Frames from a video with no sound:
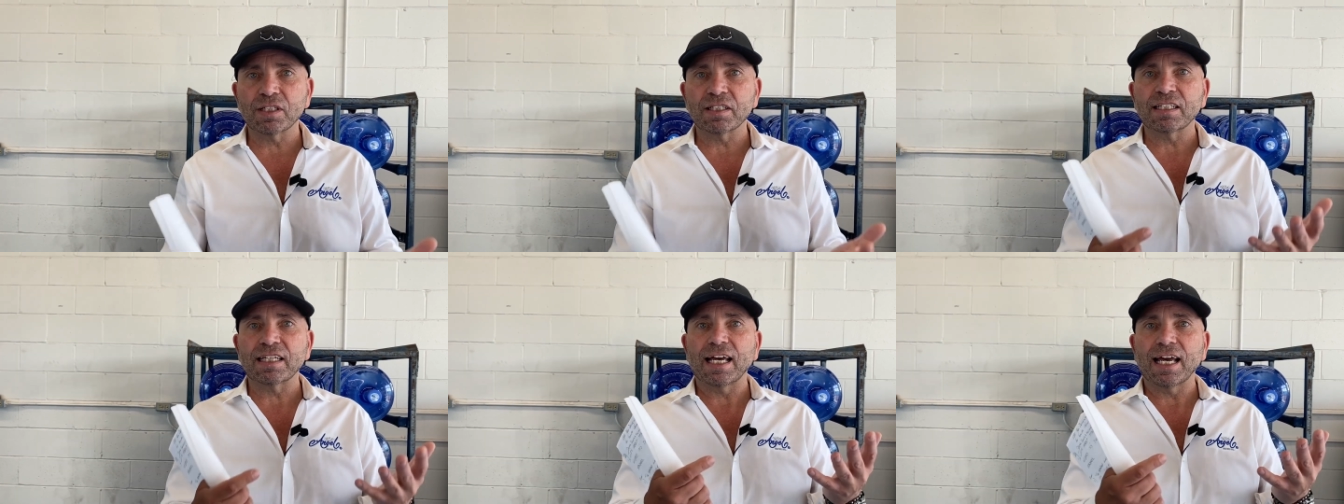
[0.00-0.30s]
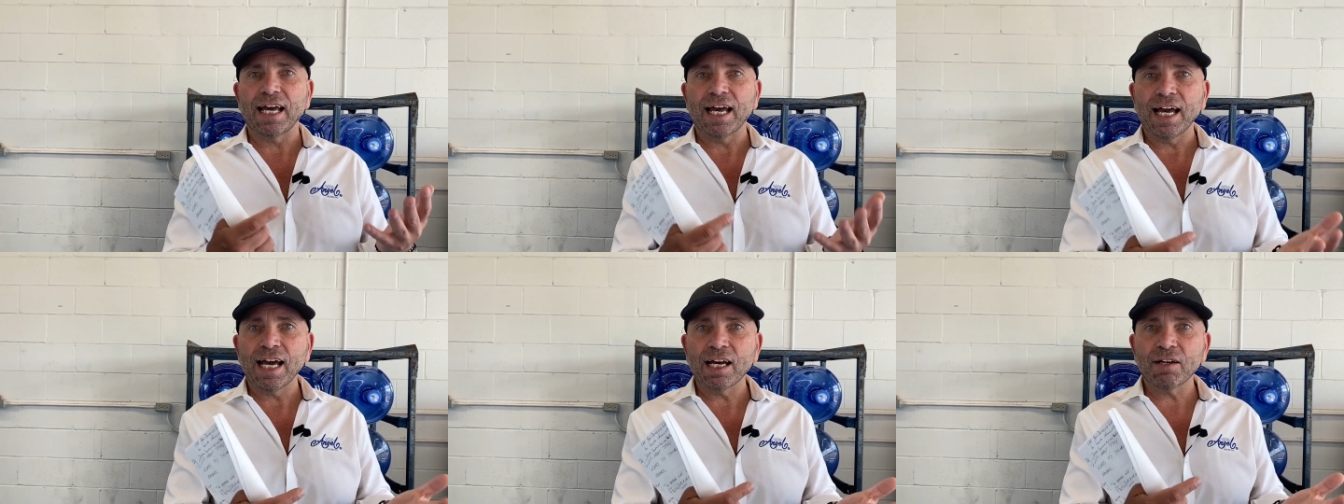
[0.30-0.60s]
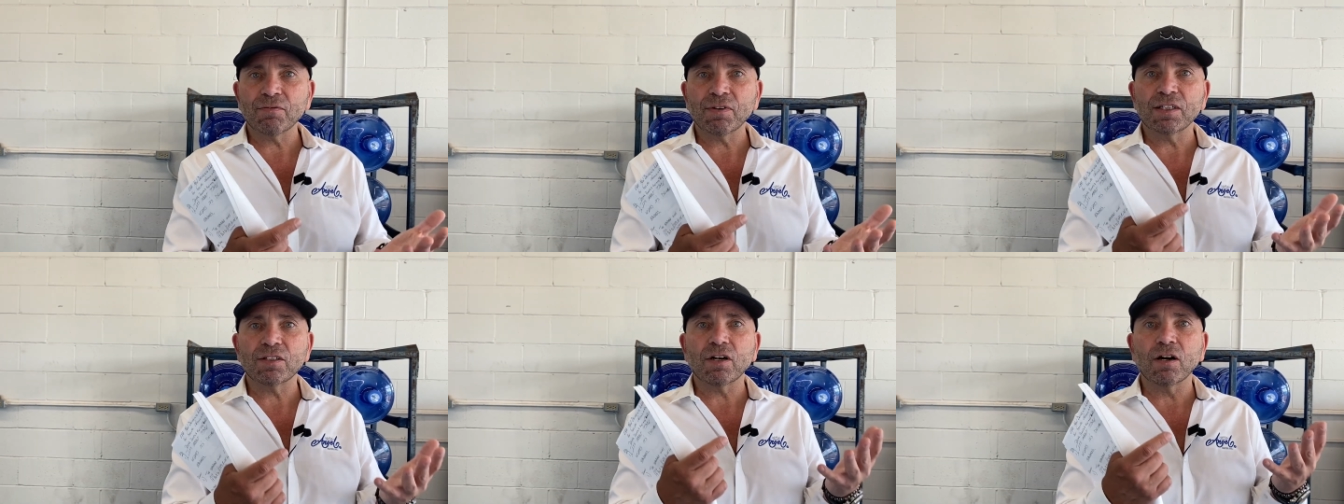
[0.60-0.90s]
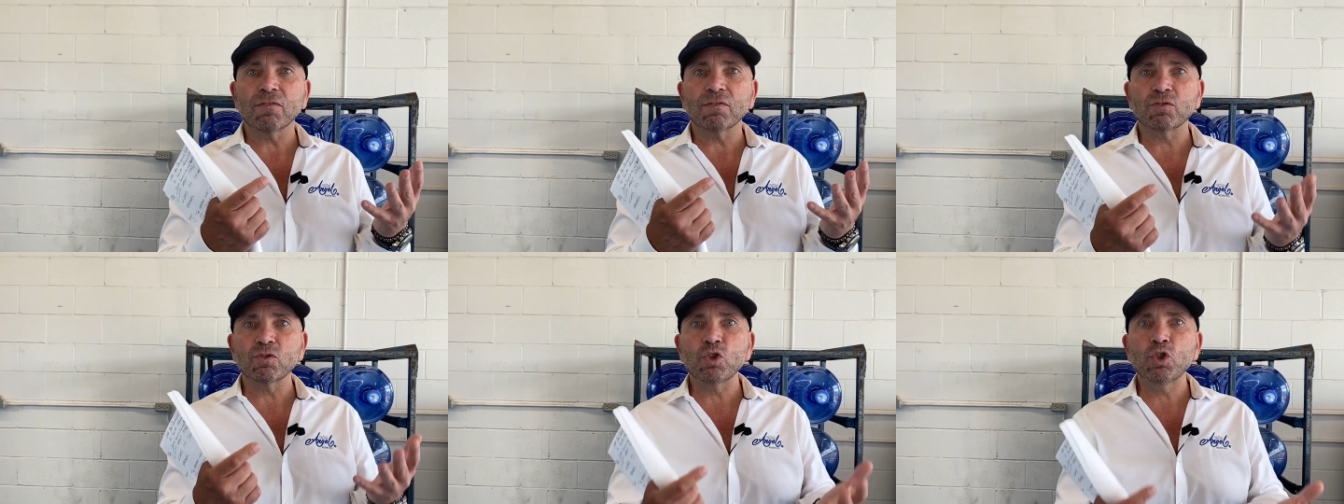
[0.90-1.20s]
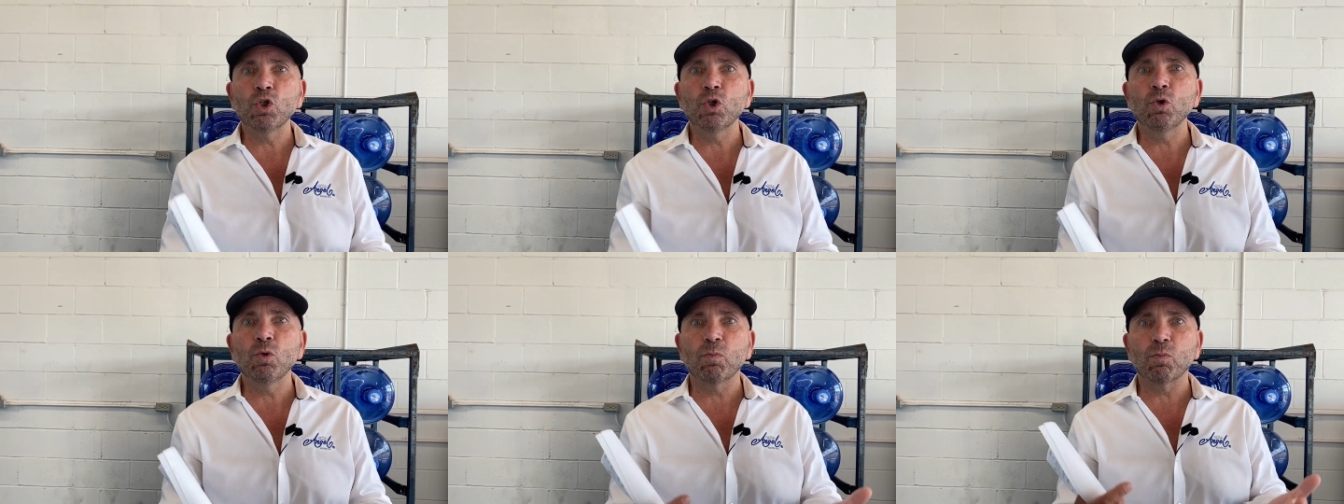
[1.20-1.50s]
in the advent of
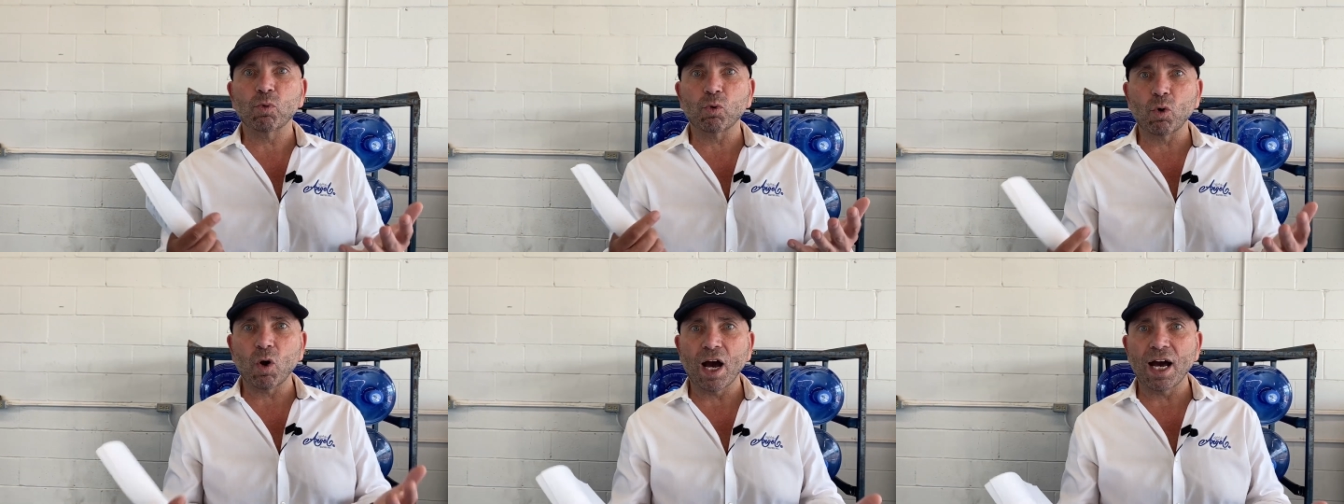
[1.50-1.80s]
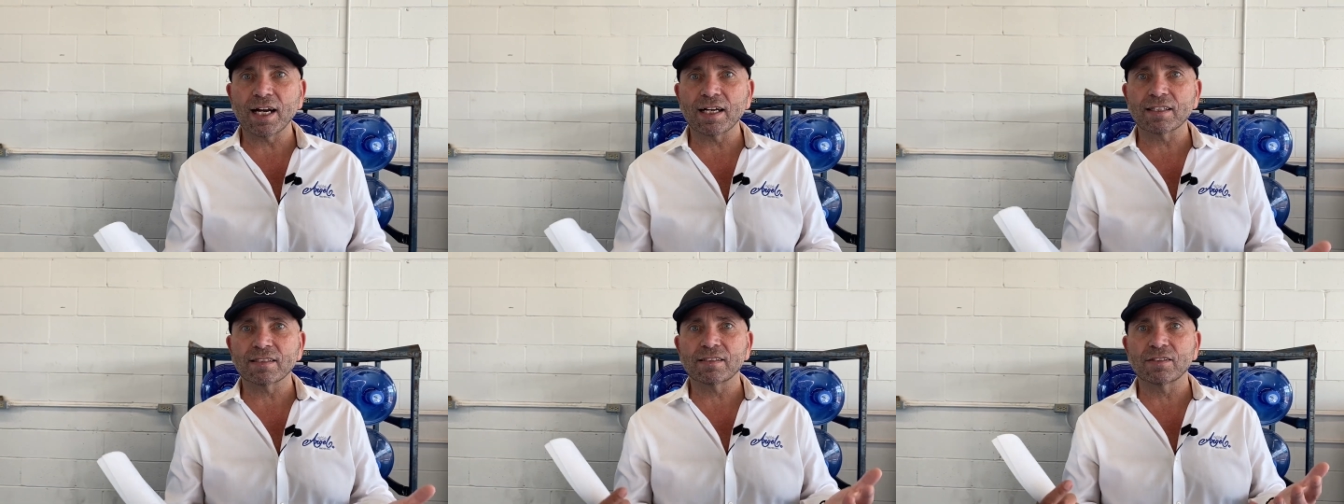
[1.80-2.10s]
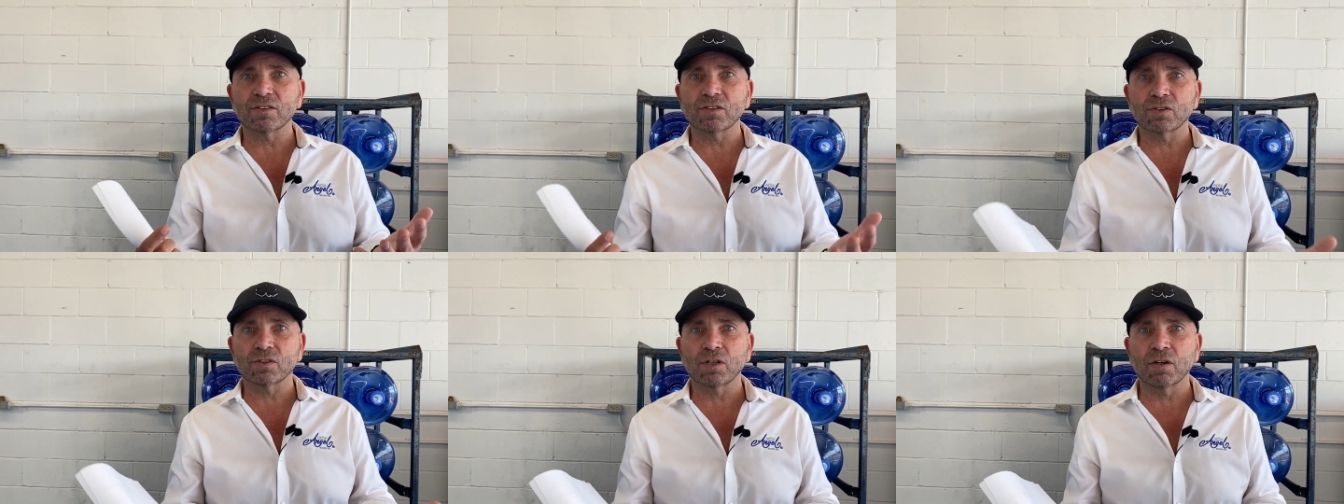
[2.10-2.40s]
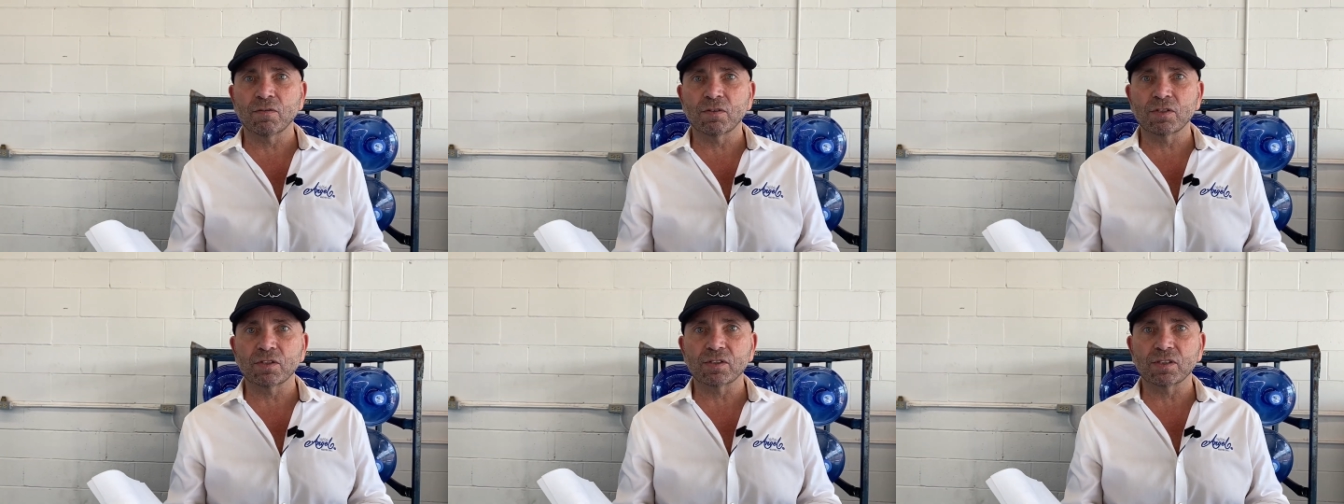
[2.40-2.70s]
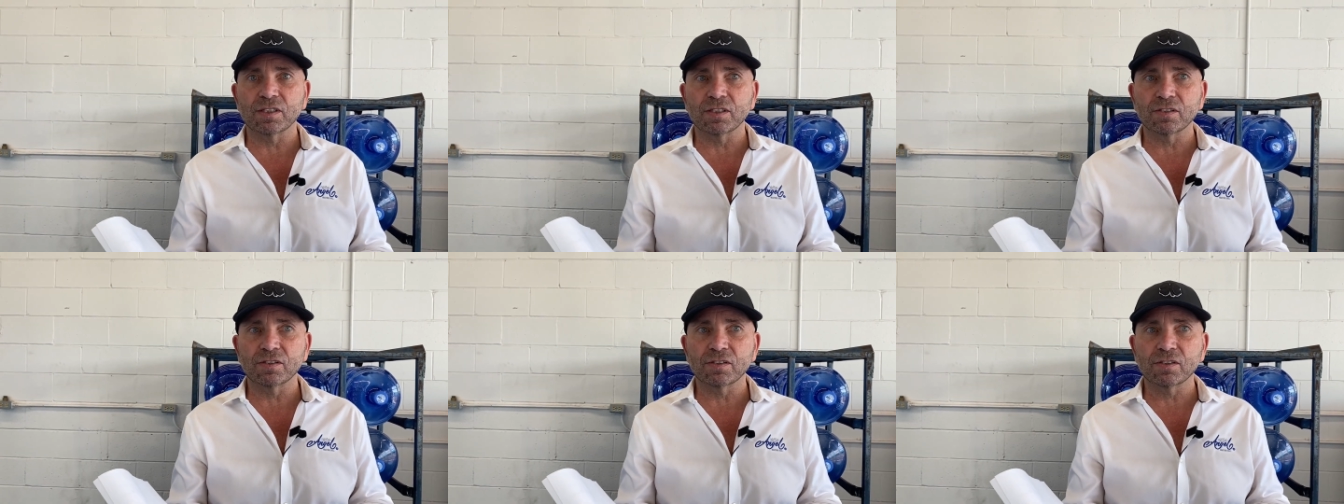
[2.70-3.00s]
new products and
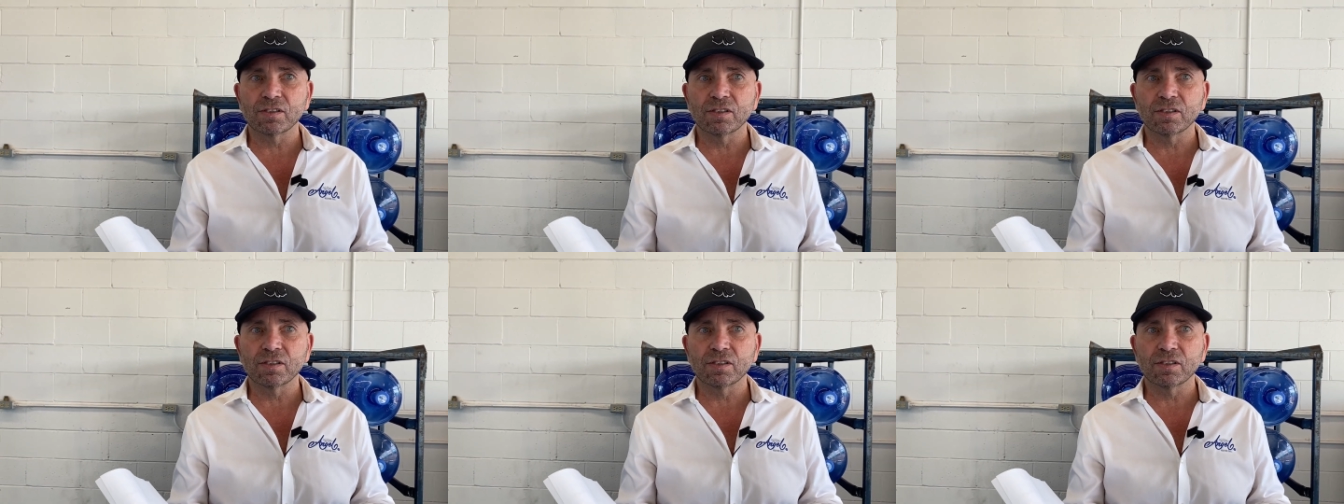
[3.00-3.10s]
services,